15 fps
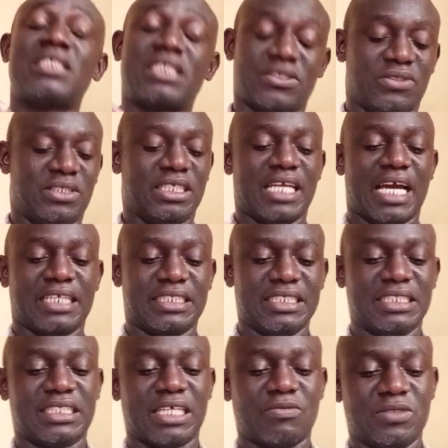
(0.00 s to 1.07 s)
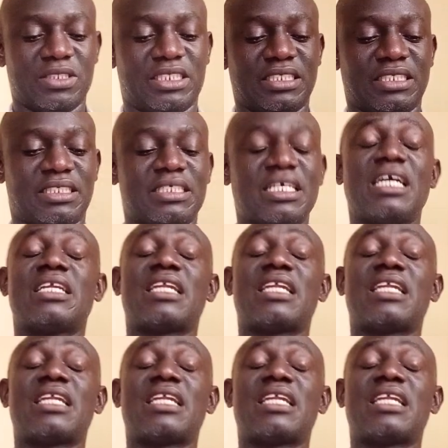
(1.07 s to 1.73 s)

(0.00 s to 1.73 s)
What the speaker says: till the 1970s.